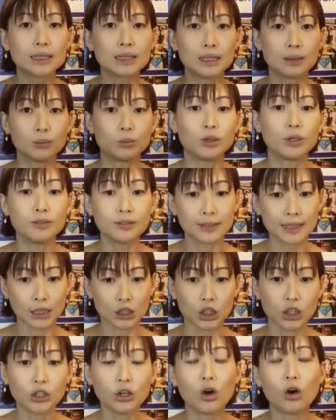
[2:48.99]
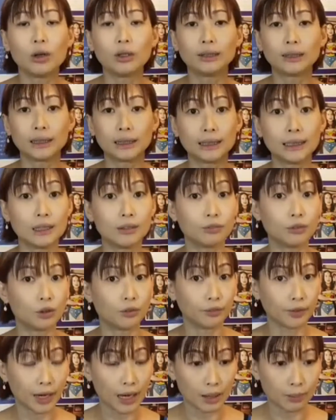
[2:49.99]
Debrief session on 30th of
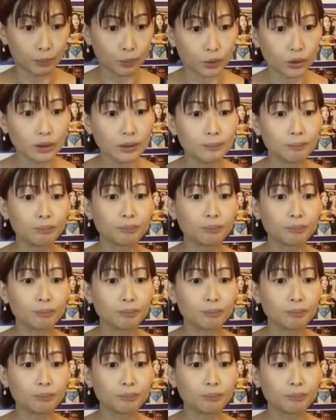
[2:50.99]
April.